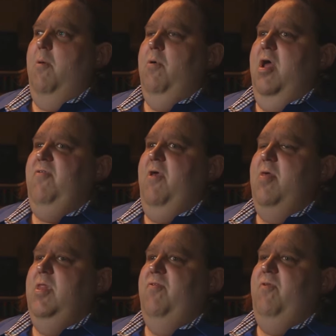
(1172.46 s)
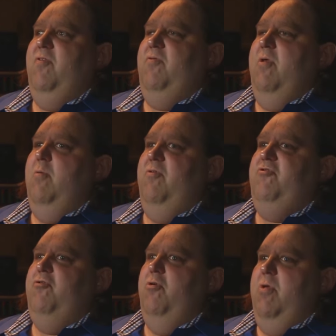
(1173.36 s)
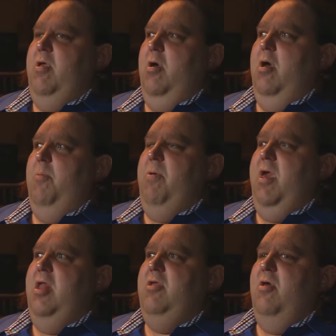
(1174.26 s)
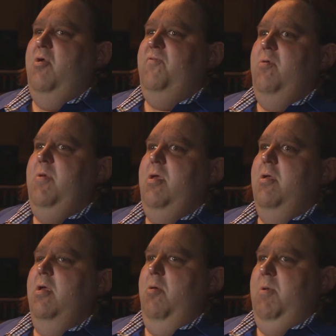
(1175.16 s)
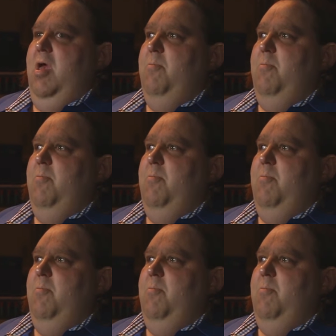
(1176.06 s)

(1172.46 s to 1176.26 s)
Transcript: uh, when I say that it's, it's, it was truly a, a painkiller for me,